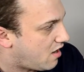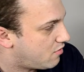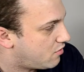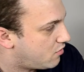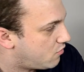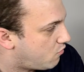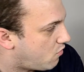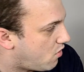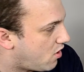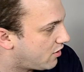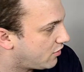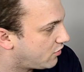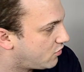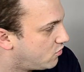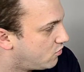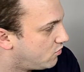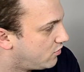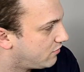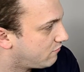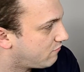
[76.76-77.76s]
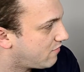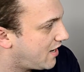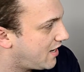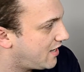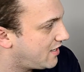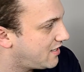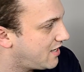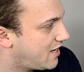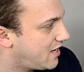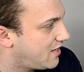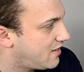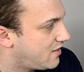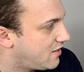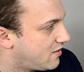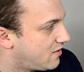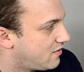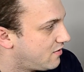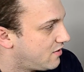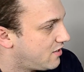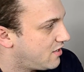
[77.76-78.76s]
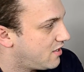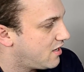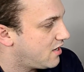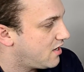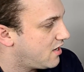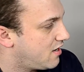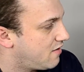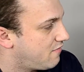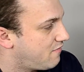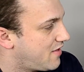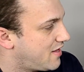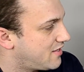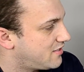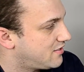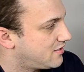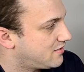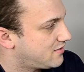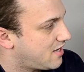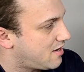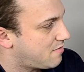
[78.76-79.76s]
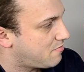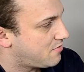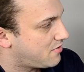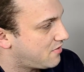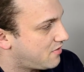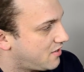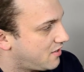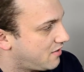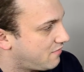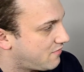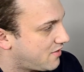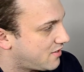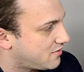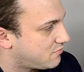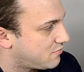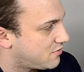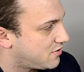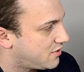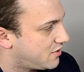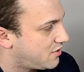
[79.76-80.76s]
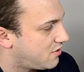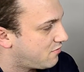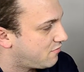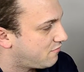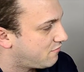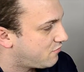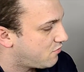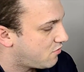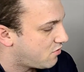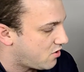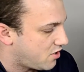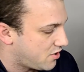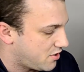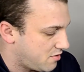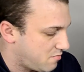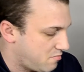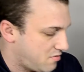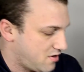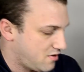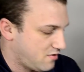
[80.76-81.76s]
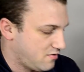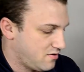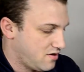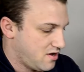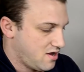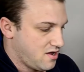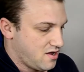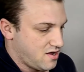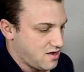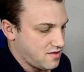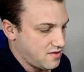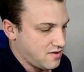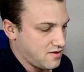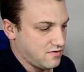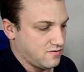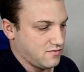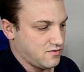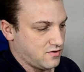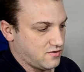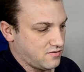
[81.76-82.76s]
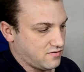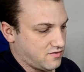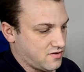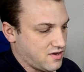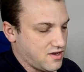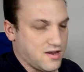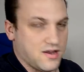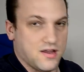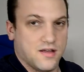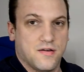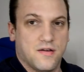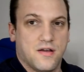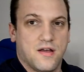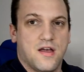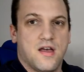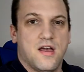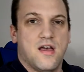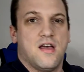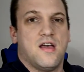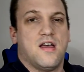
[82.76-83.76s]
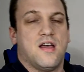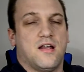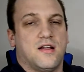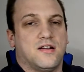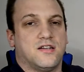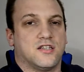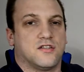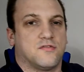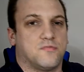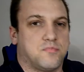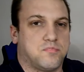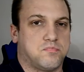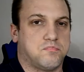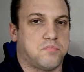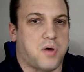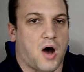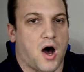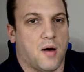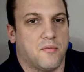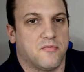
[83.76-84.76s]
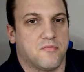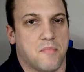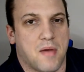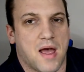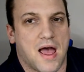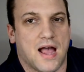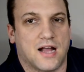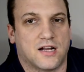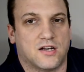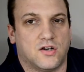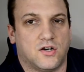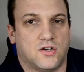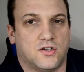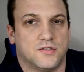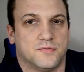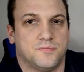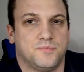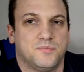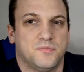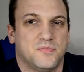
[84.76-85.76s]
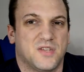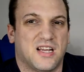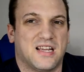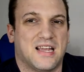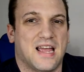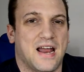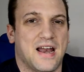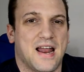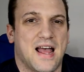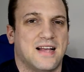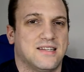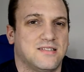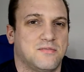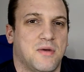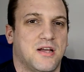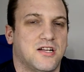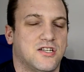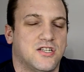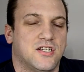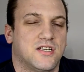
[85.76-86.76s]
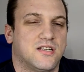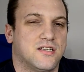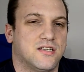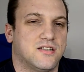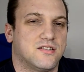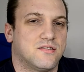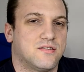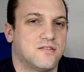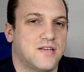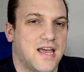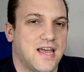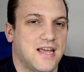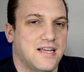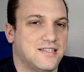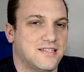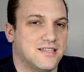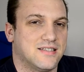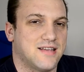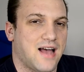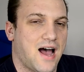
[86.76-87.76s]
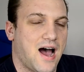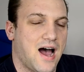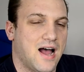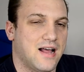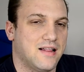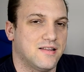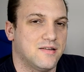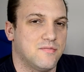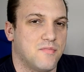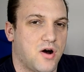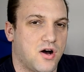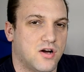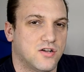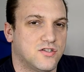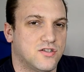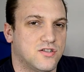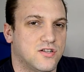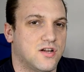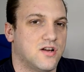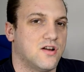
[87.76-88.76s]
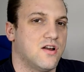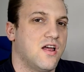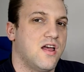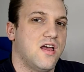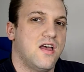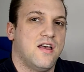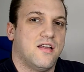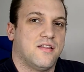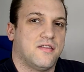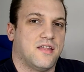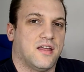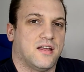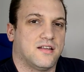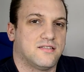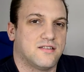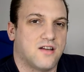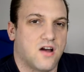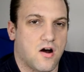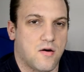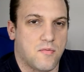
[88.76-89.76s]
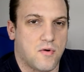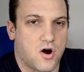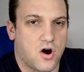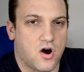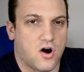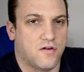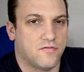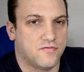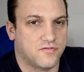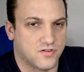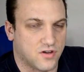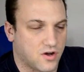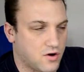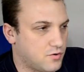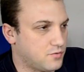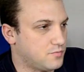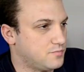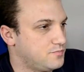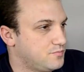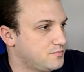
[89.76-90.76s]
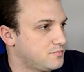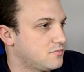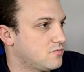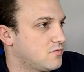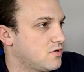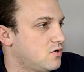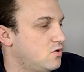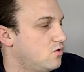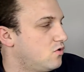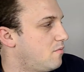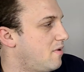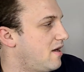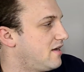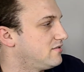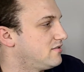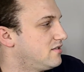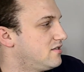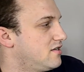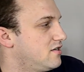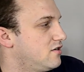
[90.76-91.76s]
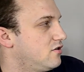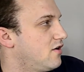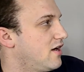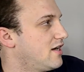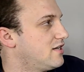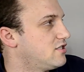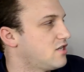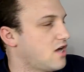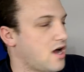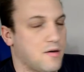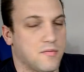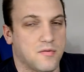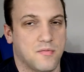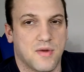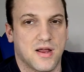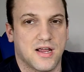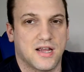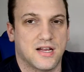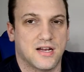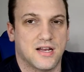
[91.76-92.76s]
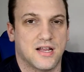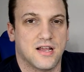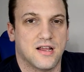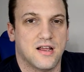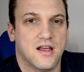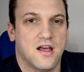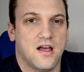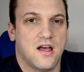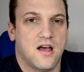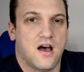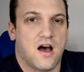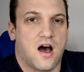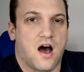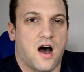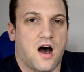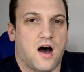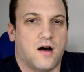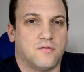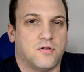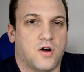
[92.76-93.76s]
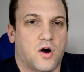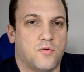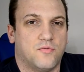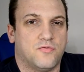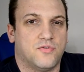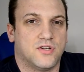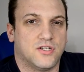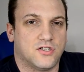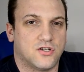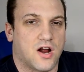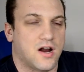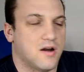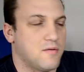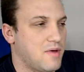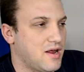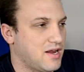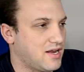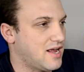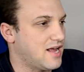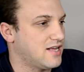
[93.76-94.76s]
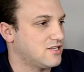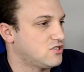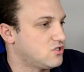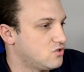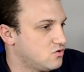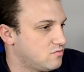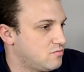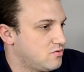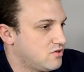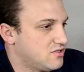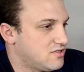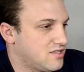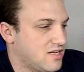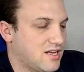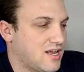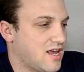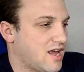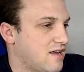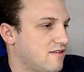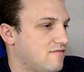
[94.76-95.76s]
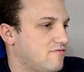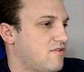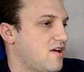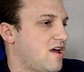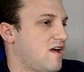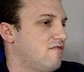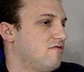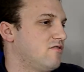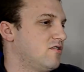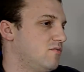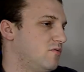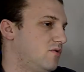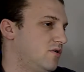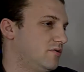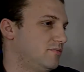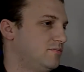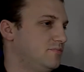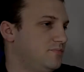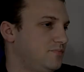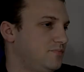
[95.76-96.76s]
Water cooling radiator, if that's your type of thing, if that's what you're going for on your build. And then, as you can see, just pops back on. Again, as mentioned, this case is highly modular. Things come off, so Cooler Master did a great job at making it, hopefully trying to make it as suitable as they can for everyone.